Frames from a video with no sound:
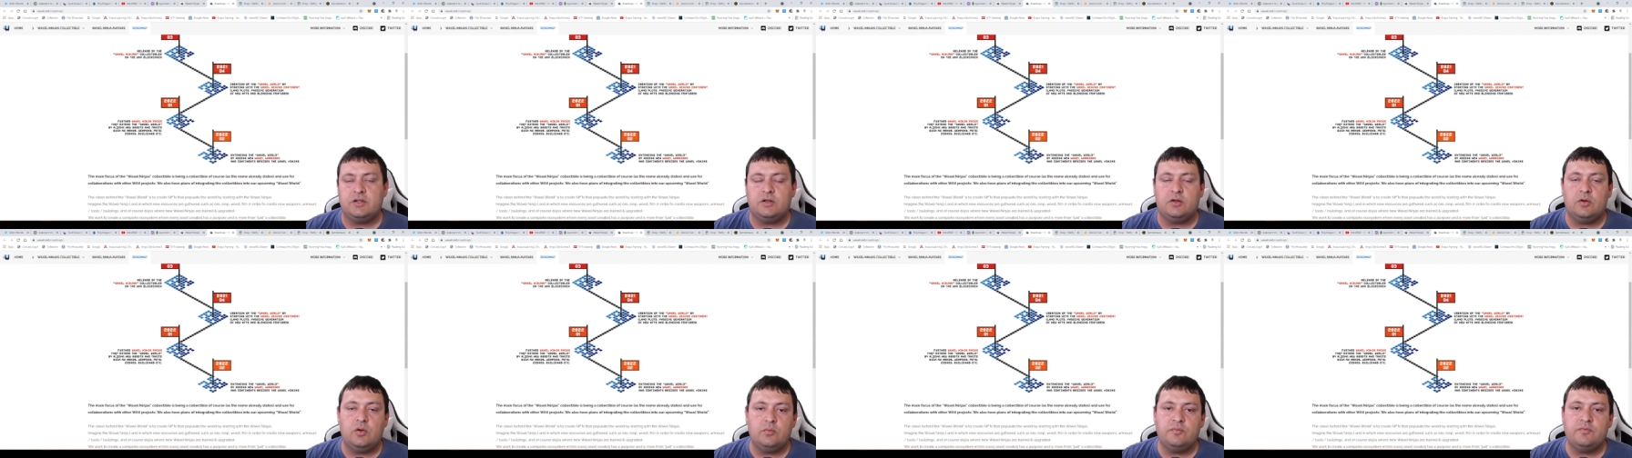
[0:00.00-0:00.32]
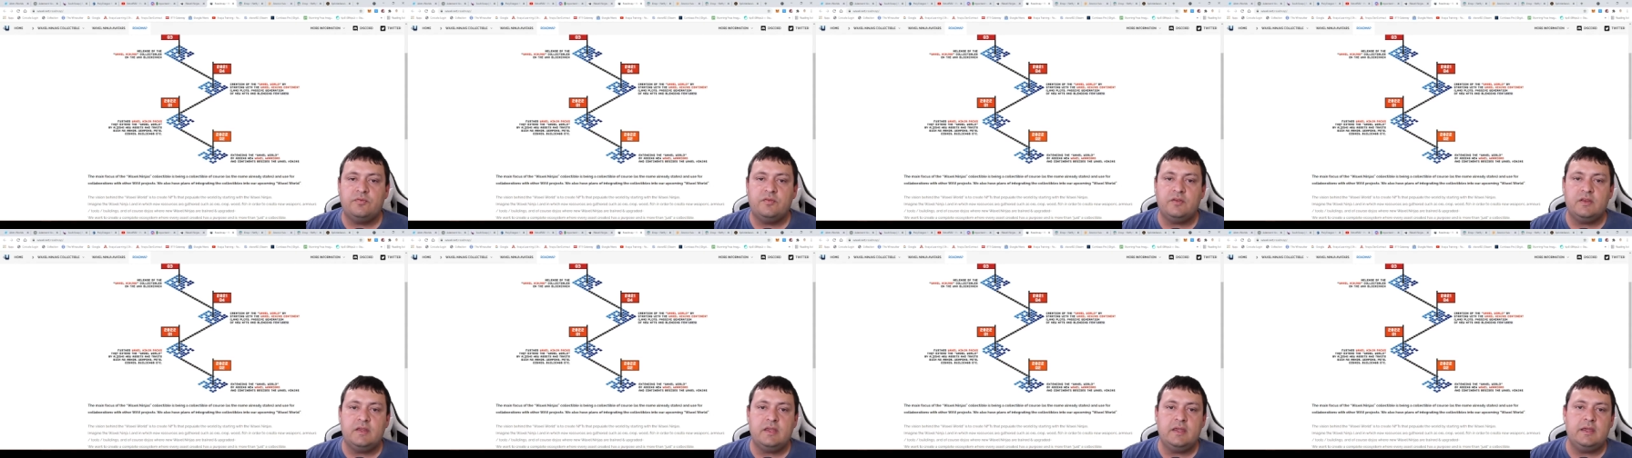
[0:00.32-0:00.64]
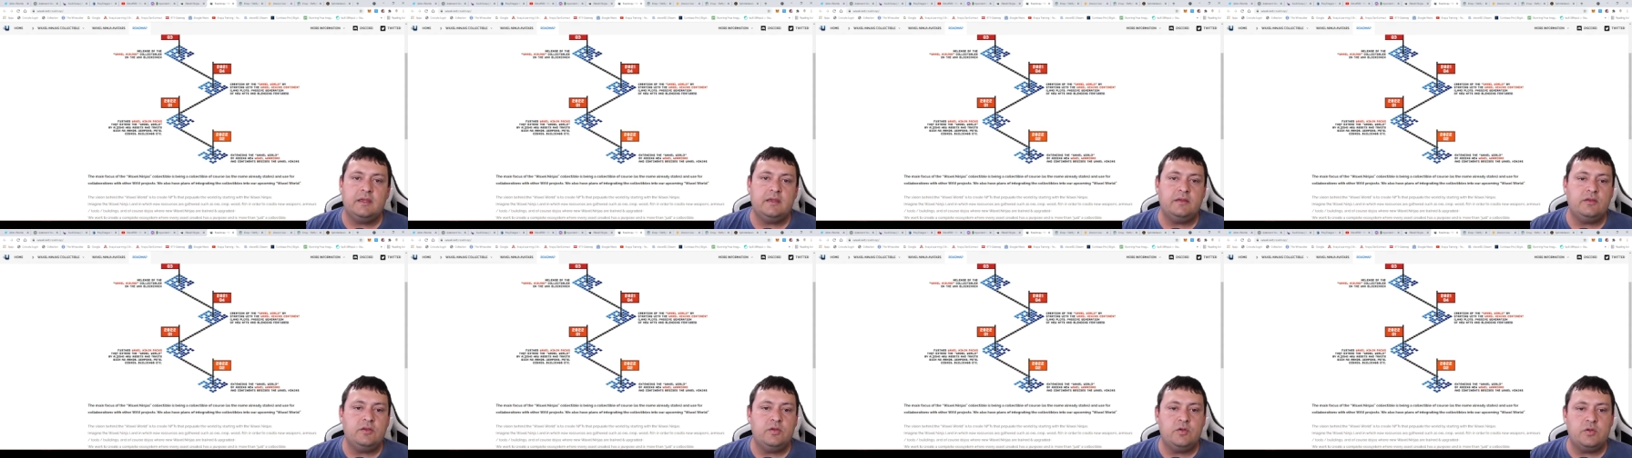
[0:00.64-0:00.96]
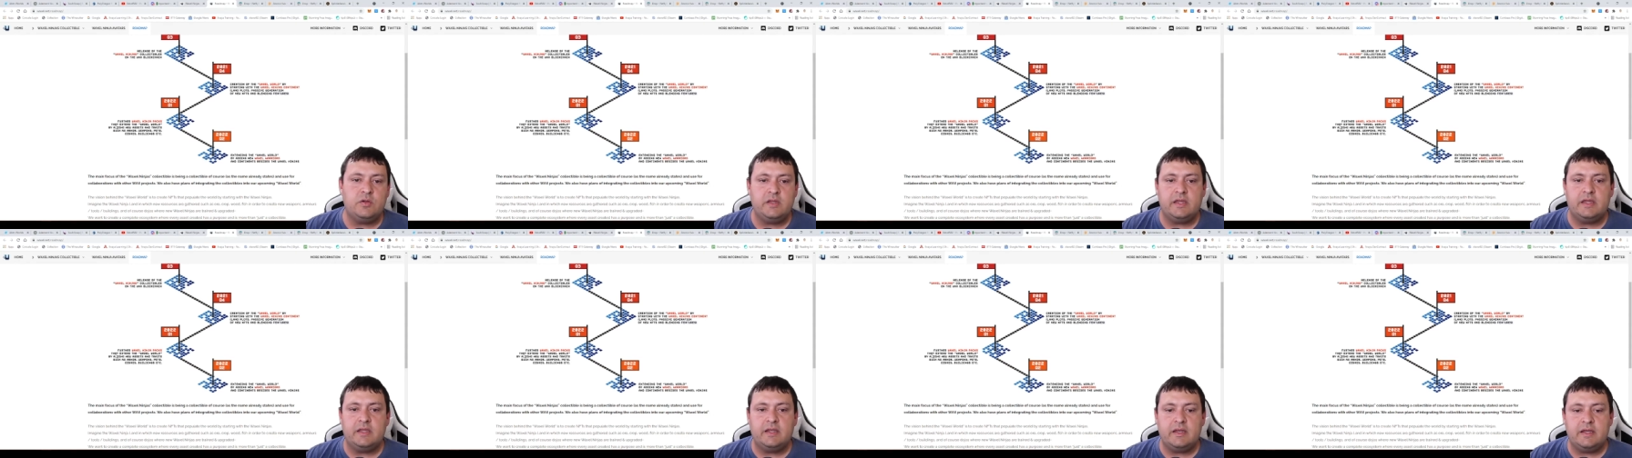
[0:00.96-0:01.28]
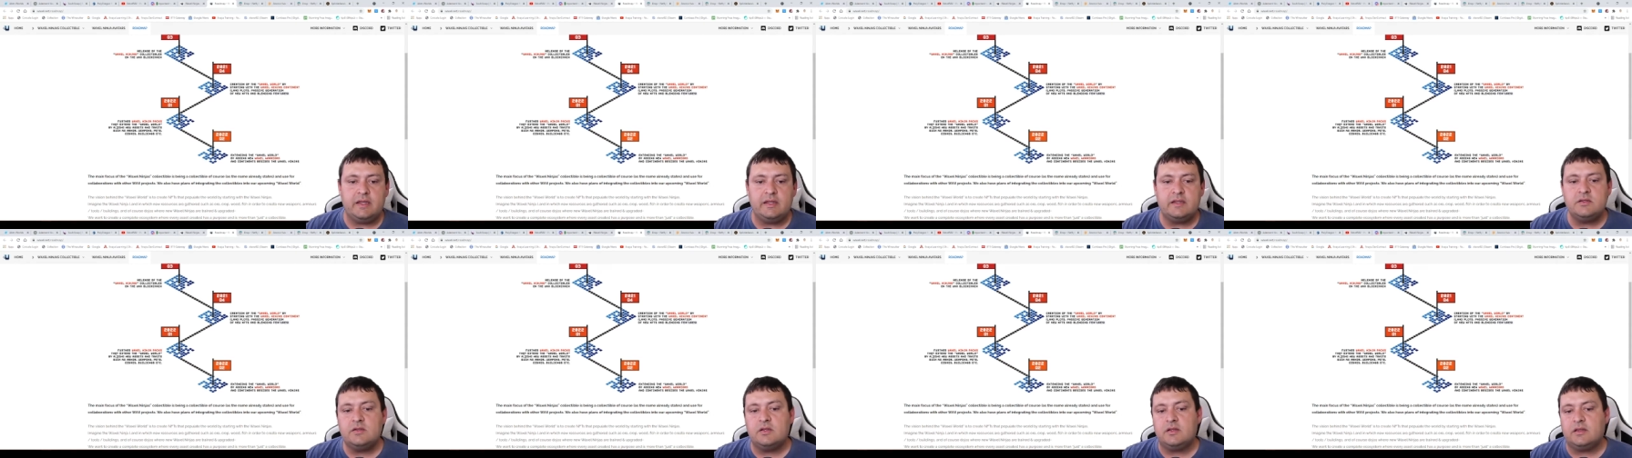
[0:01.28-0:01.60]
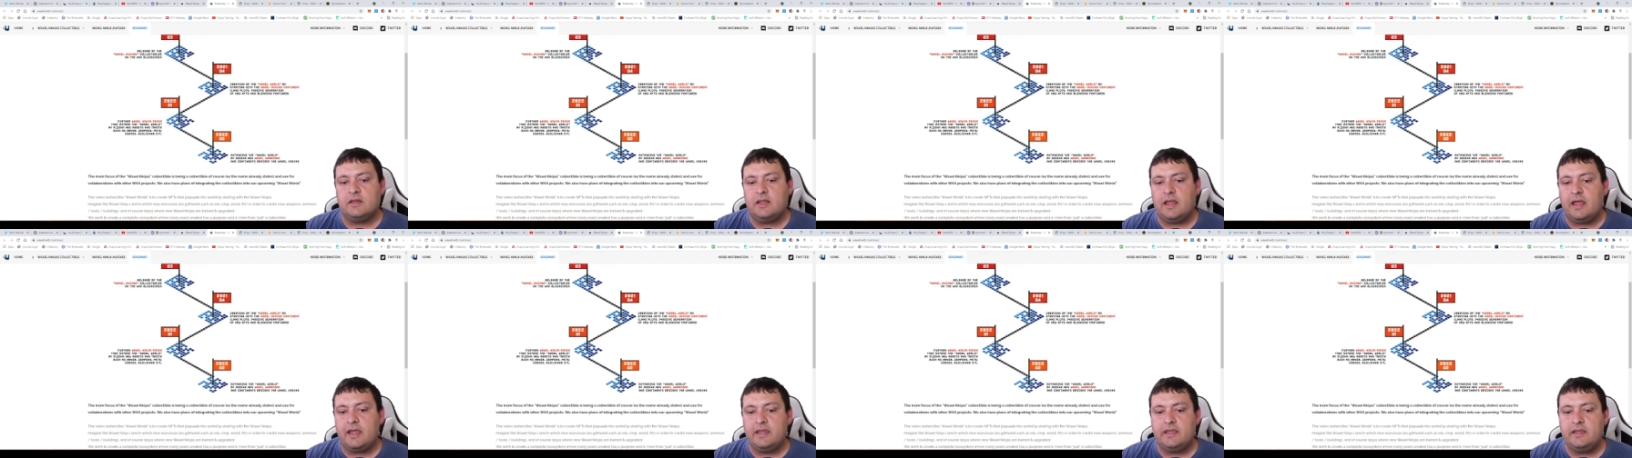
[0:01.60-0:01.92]
Hopefully eh, you can get into
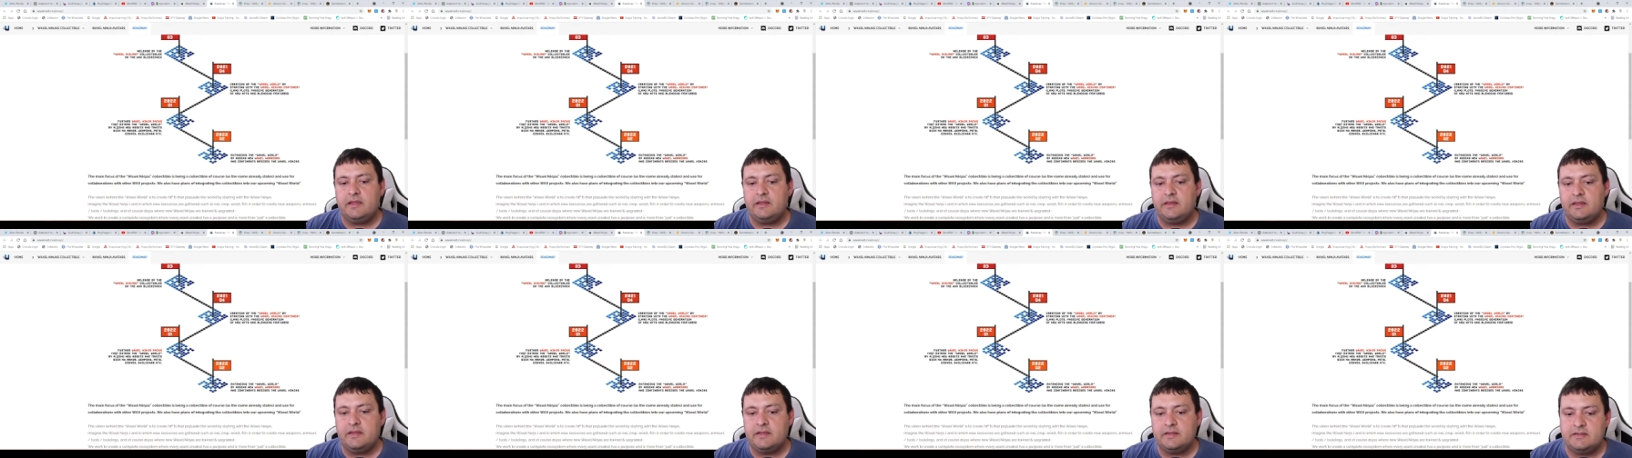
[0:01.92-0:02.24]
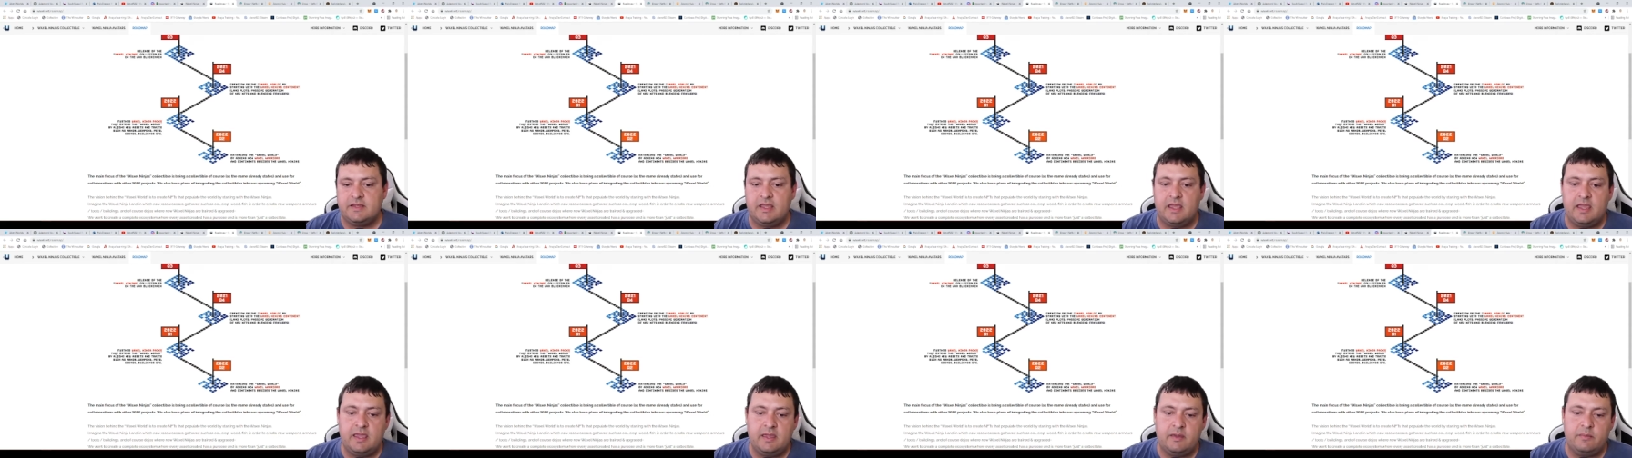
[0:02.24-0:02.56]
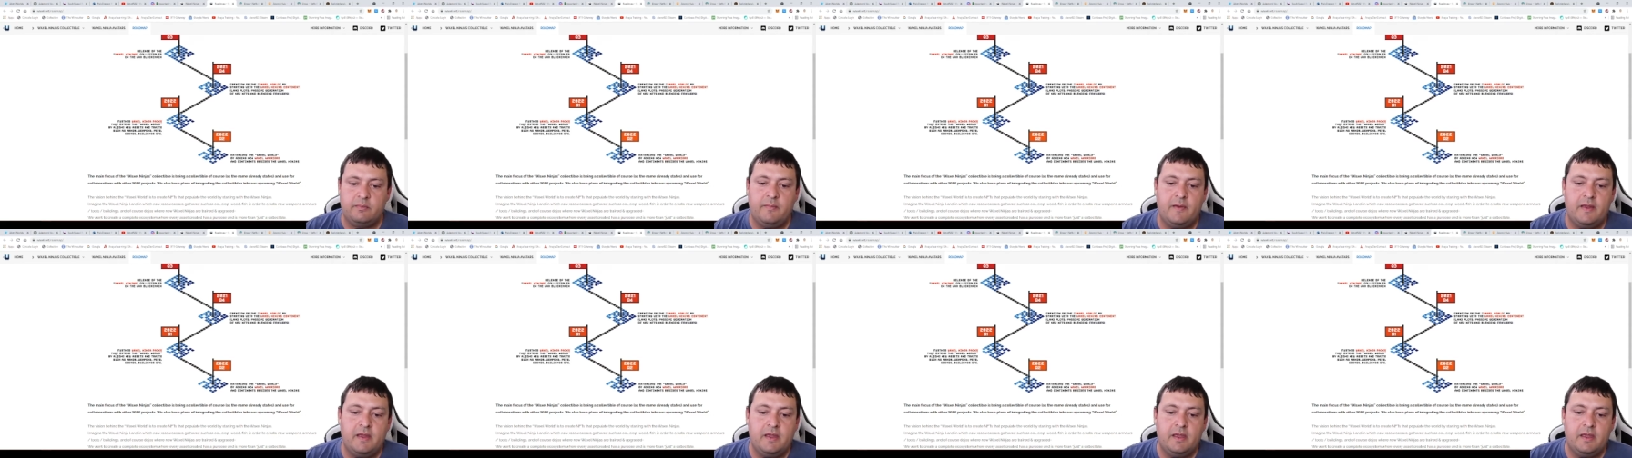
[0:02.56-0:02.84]
liking this game.